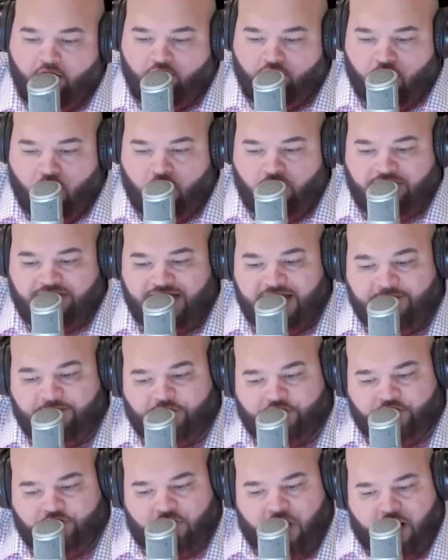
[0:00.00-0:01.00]
Road
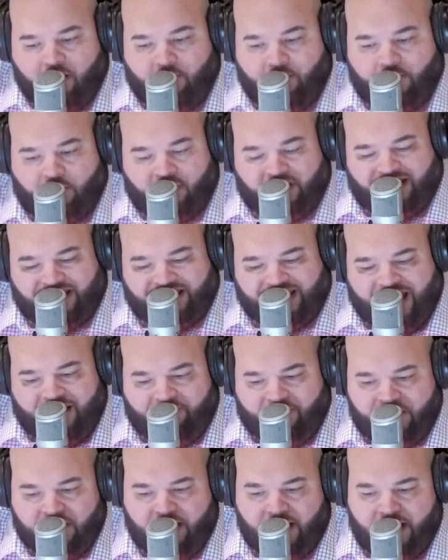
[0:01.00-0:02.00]
teams struggle. They're
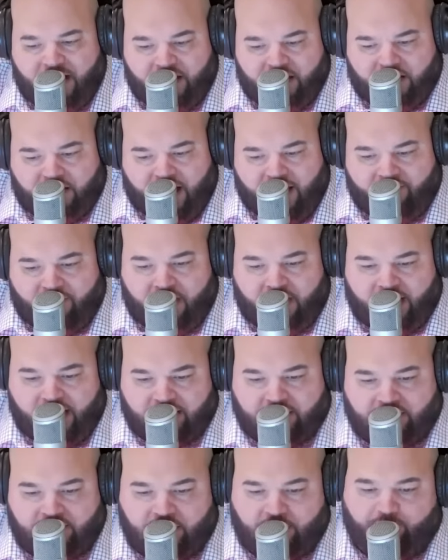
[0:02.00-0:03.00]
11 and 11
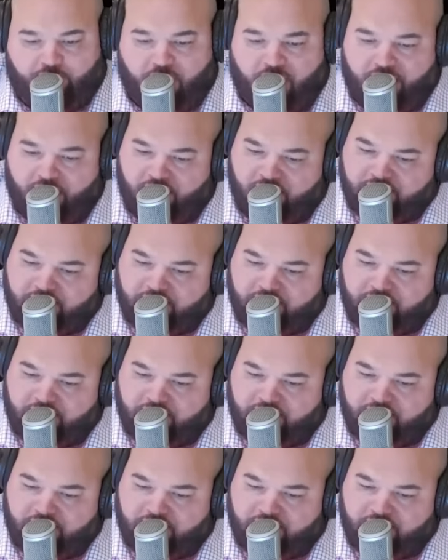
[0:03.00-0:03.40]
against the spread.